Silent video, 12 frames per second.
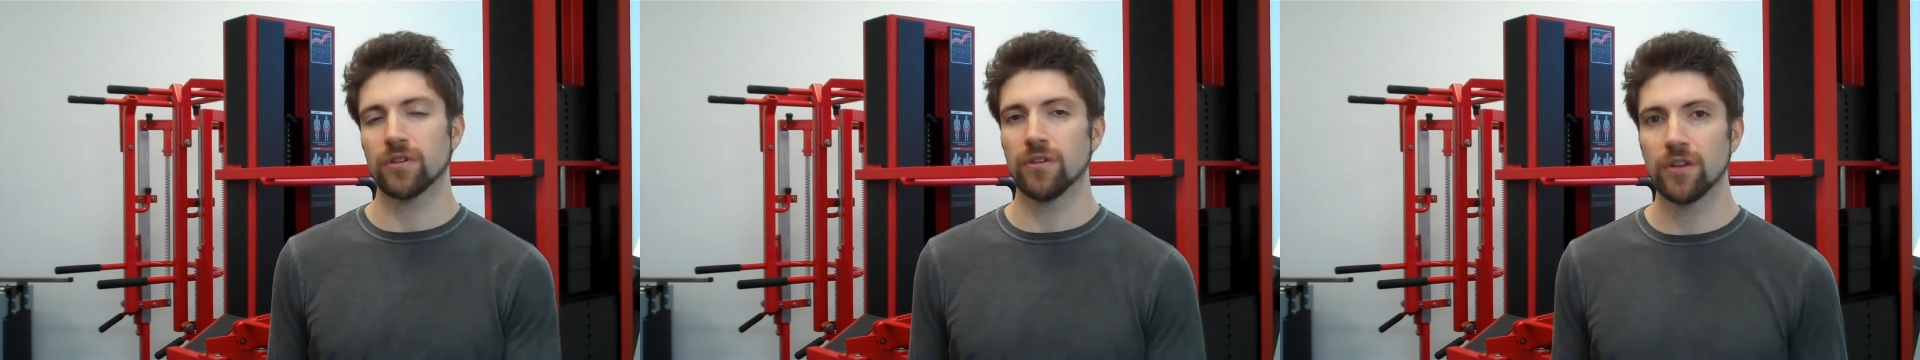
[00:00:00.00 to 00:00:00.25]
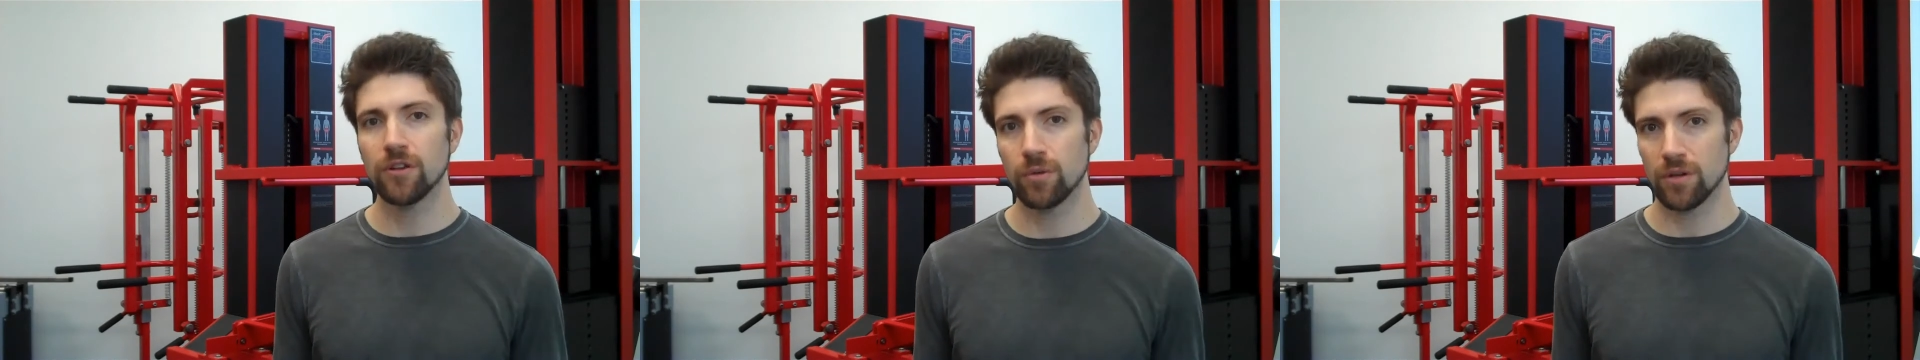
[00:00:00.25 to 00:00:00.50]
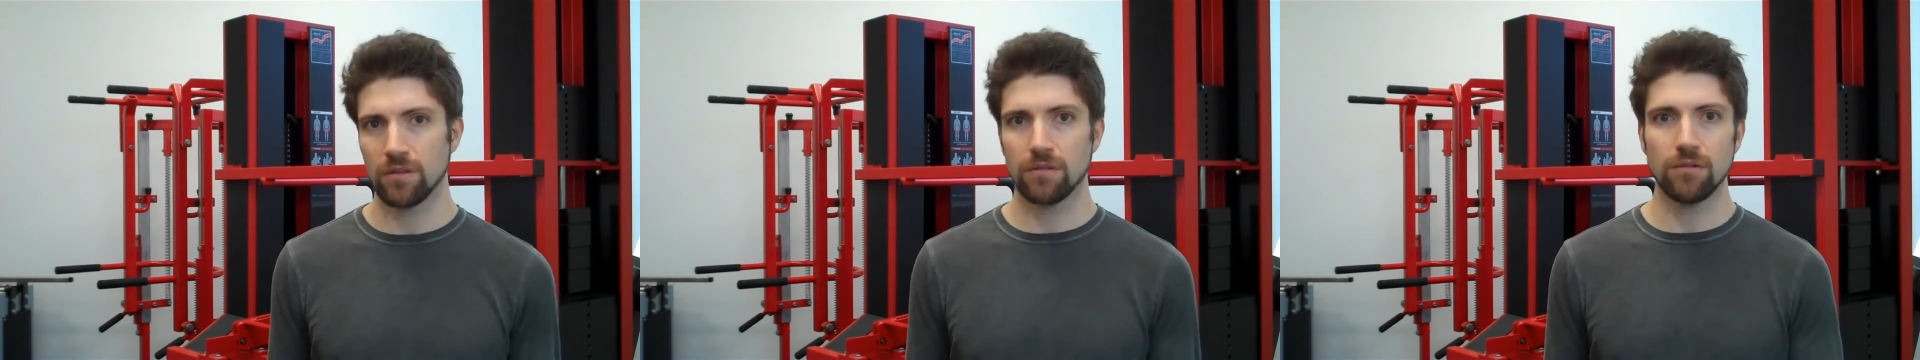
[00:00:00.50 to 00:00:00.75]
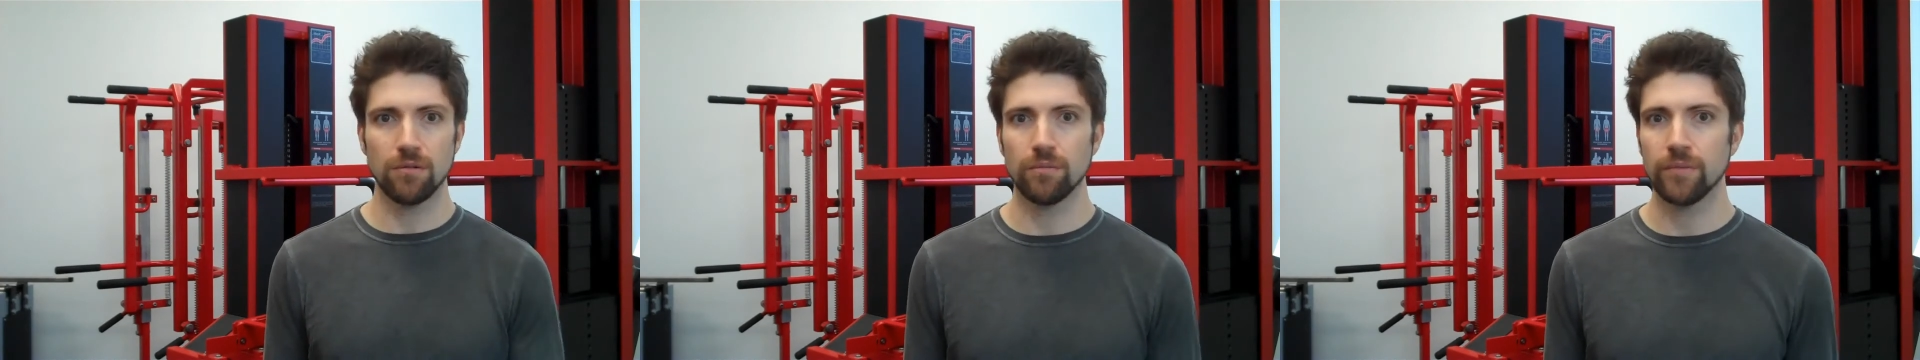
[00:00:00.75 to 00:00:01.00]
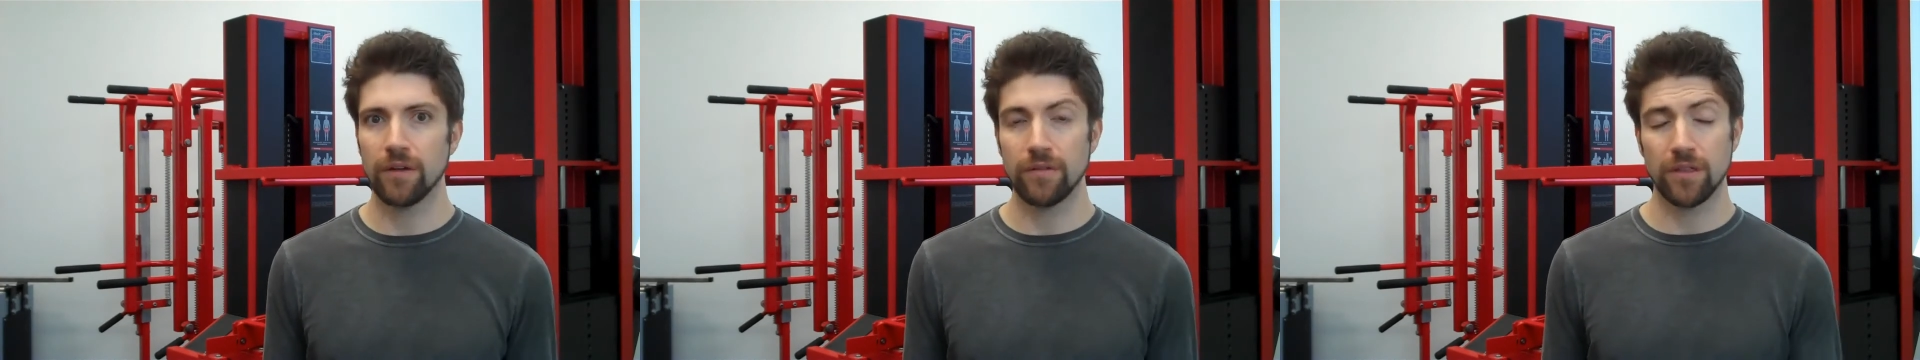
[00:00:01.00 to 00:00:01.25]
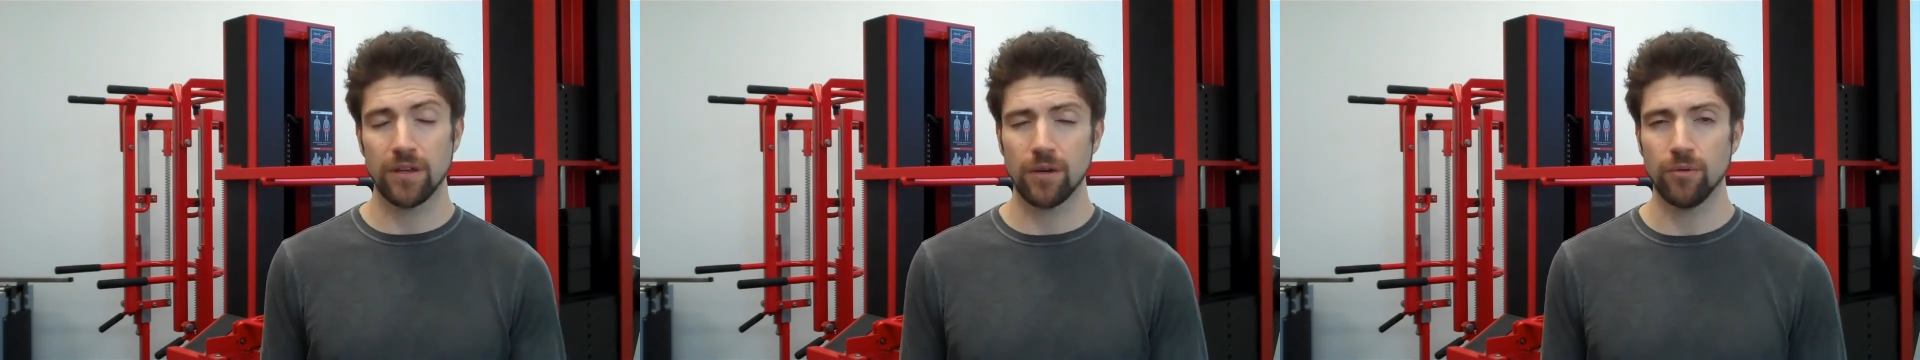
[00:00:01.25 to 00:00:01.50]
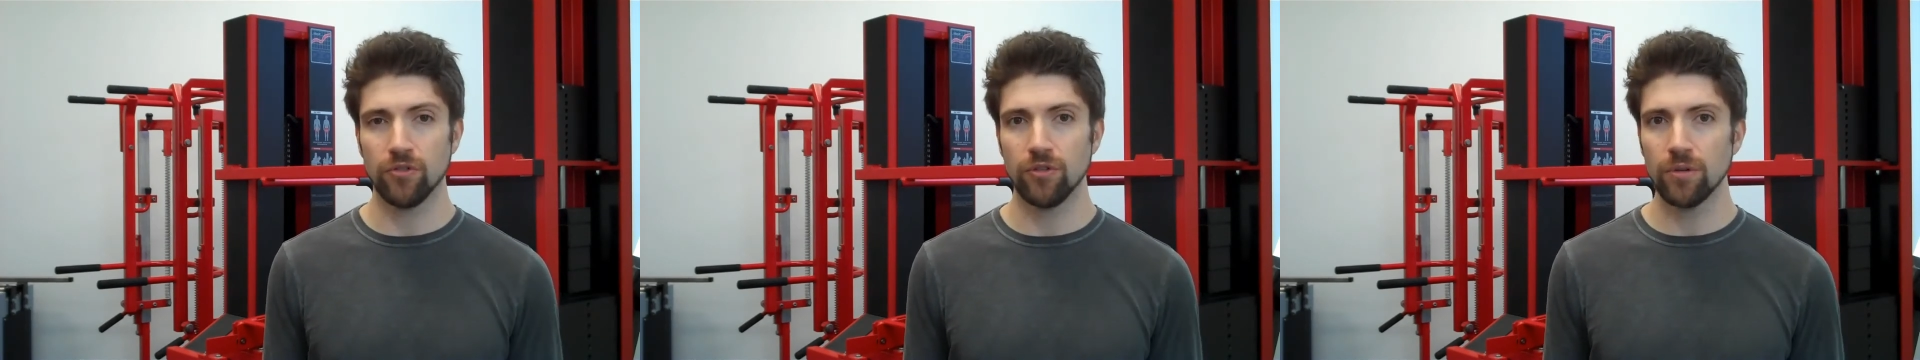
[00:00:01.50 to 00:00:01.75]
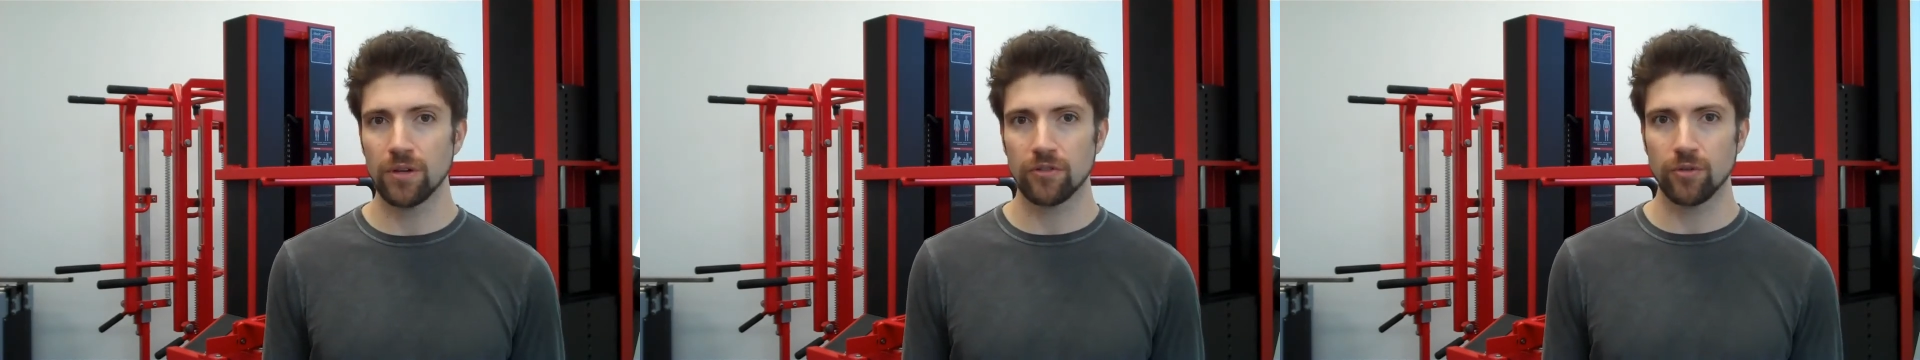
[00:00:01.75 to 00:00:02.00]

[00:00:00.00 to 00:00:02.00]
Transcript: continuing through everything I was doing.